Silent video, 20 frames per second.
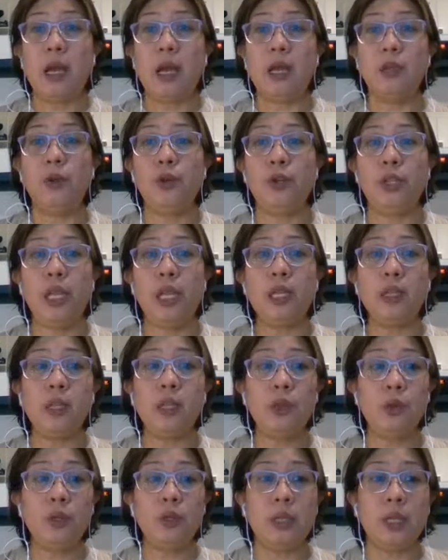your data
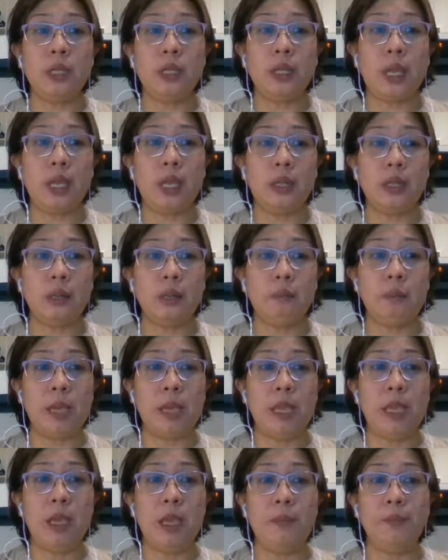unit can
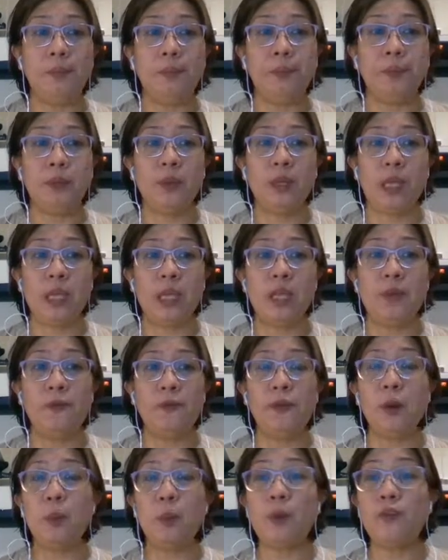be in the
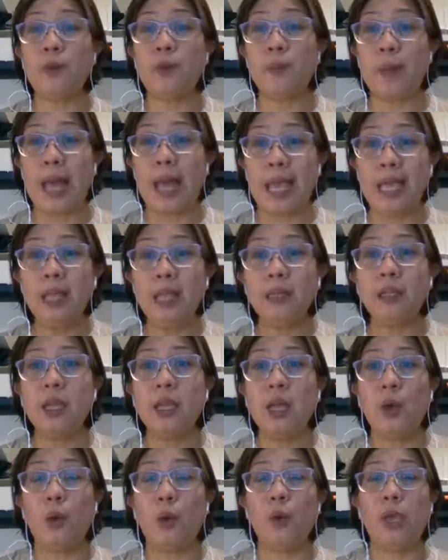form of a byte.
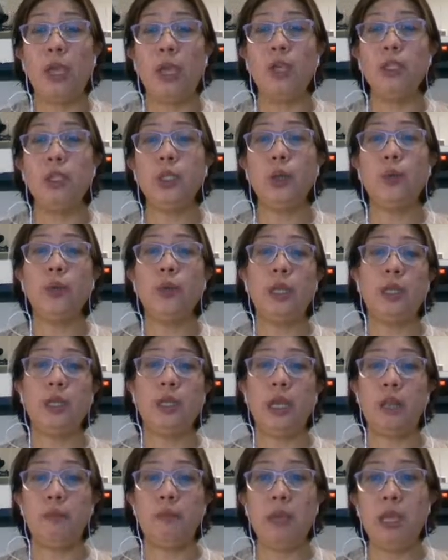Okay, so it
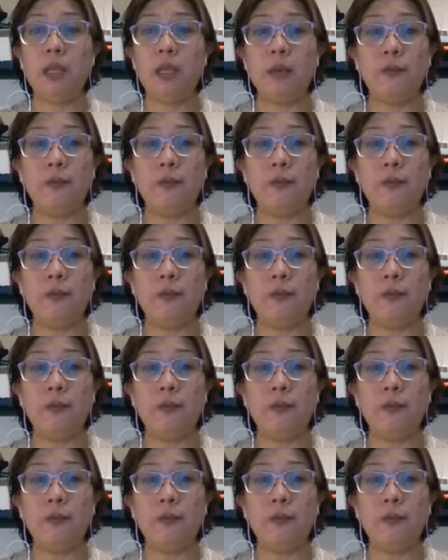can be in the